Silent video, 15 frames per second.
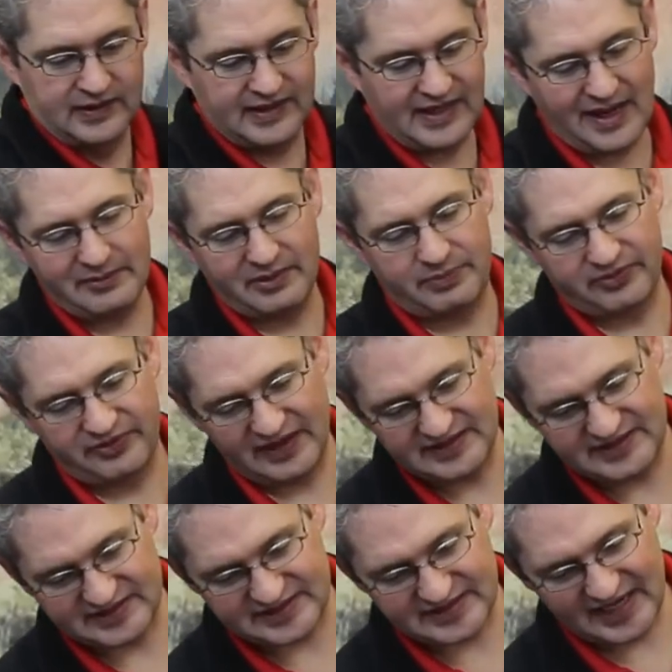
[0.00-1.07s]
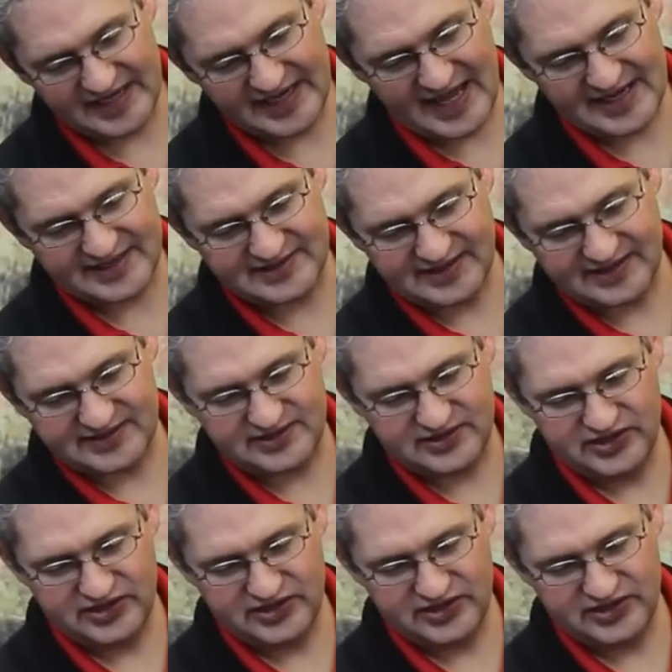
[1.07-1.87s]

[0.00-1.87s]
The camera provides a side access